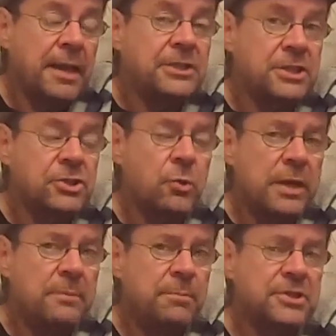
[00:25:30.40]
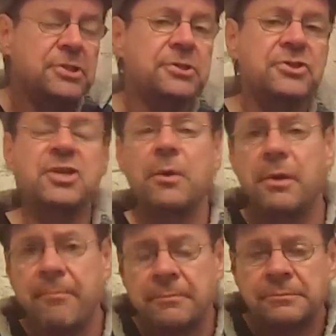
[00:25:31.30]
It is quite bitter and
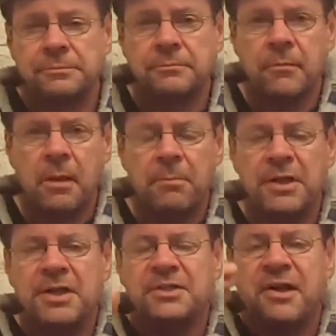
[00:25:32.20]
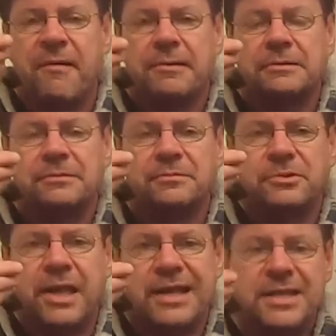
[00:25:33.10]
sour, but in
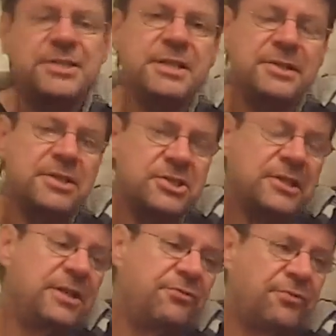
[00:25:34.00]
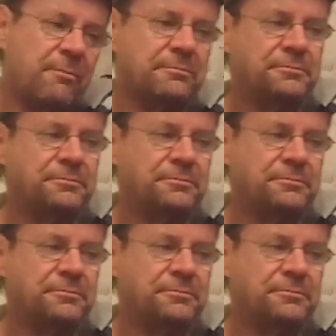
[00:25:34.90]
eating this leaf,